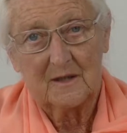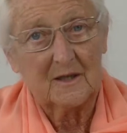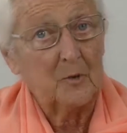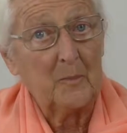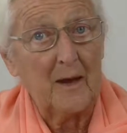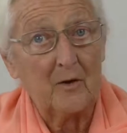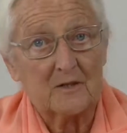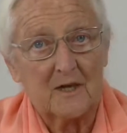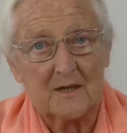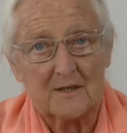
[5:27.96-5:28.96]
in a
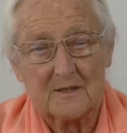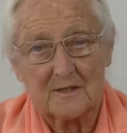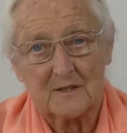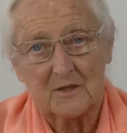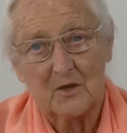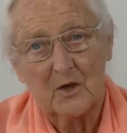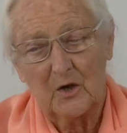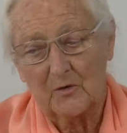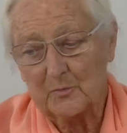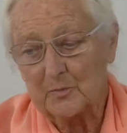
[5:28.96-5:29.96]
paradise
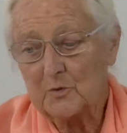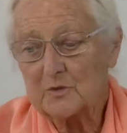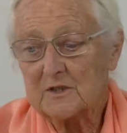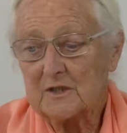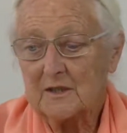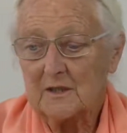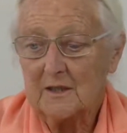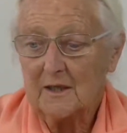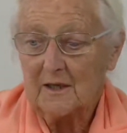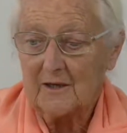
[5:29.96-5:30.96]
of
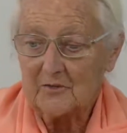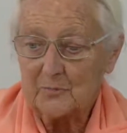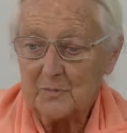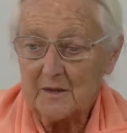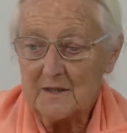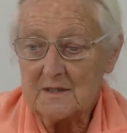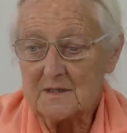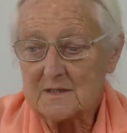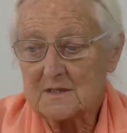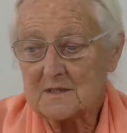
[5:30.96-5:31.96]
beauty, of
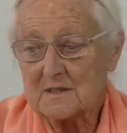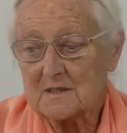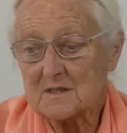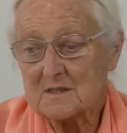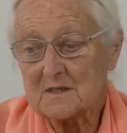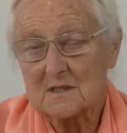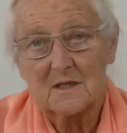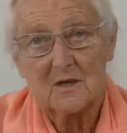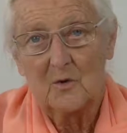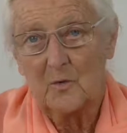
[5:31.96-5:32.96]
peace,
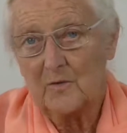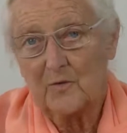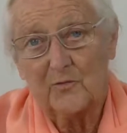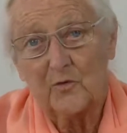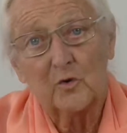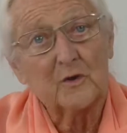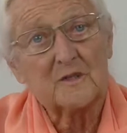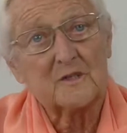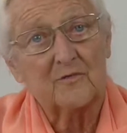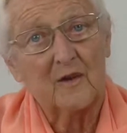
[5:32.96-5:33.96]
where the
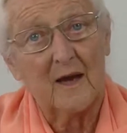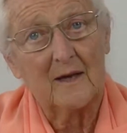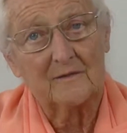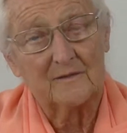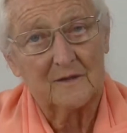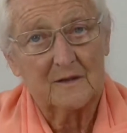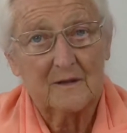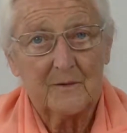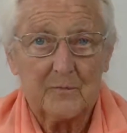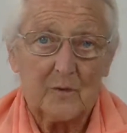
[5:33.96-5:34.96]
fullness of life
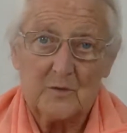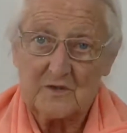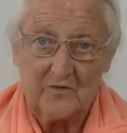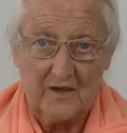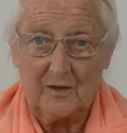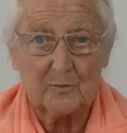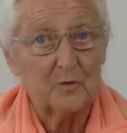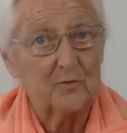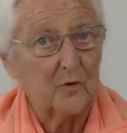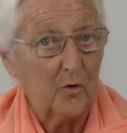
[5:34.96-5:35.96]
was
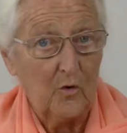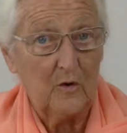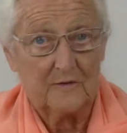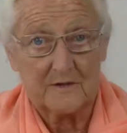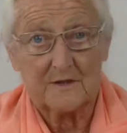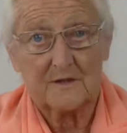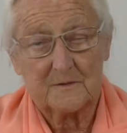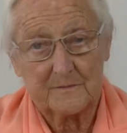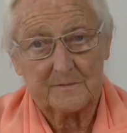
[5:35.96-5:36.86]
available for all of us.